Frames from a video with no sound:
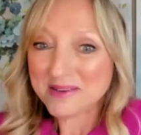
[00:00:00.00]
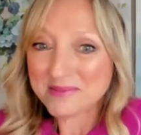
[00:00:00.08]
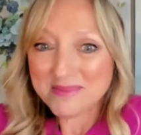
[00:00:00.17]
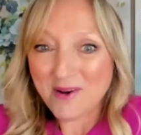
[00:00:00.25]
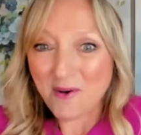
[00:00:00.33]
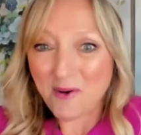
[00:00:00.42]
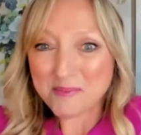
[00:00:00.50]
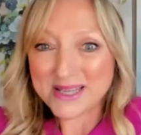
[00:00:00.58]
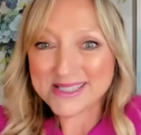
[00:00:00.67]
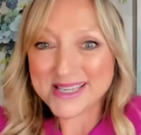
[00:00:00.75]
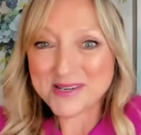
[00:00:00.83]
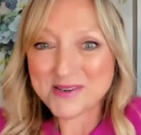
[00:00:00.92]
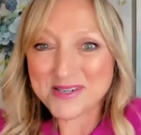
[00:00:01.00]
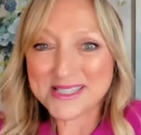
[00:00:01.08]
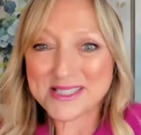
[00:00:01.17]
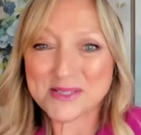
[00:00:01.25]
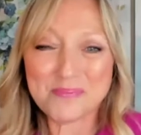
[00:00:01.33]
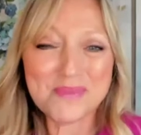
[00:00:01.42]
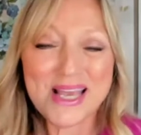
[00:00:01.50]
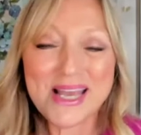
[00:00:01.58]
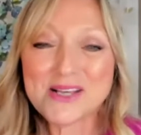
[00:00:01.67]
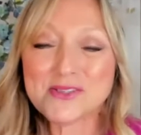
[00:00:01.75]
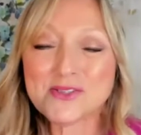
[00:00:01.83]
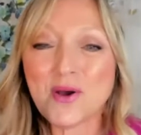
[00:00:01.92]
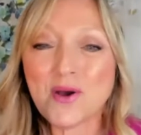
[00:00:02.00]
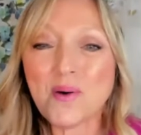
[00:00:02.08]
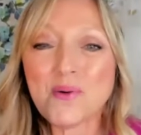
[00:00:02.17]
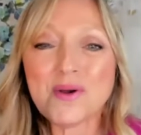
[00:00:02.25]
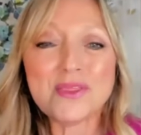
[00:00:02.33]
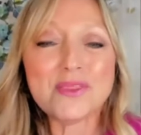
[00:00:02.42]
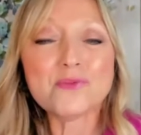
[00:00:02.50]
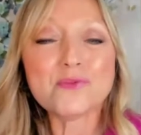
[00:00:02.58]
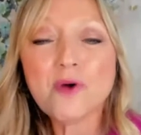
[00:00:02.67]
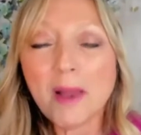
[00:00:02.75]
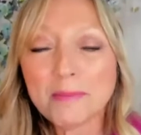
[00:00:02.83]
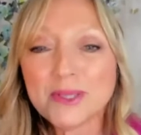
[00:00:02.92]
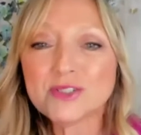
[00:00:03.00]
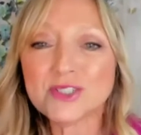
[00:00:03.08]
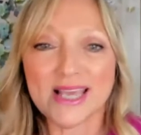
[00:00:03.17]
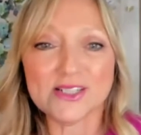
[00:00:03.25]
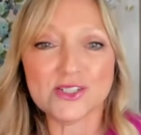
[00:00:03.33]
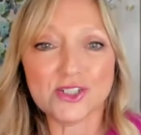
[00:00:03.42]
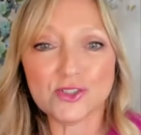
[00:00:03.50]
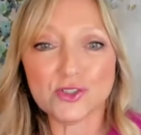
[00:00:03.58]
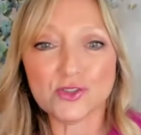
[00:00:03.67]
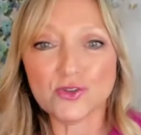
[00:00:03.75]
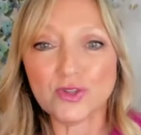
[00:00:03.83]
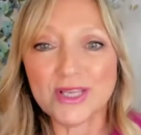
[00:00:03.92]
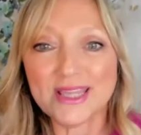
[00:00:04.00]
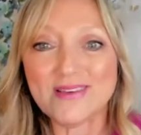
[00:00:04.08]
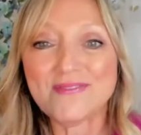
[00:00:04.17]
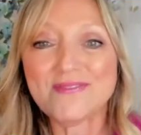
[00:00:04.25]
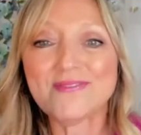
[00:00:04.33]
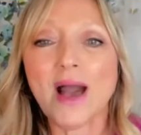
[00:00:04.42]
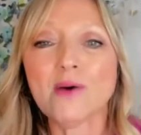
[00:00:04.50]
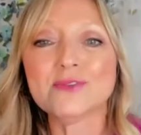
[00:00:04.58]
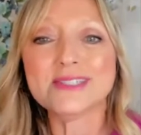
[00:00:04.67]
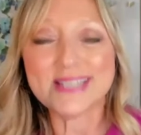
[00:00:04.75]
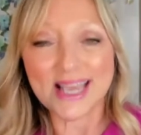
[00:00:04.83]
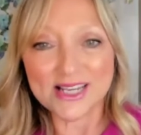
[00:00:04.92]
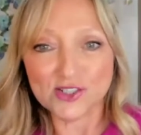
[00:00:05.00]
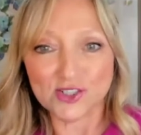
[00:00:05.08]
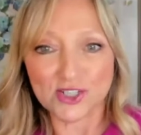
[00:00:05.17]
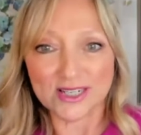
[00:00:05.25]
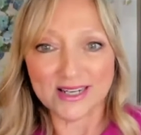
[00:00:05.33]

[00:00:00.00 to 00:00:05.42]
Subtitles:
all my secrets. So reputation is truly the foundation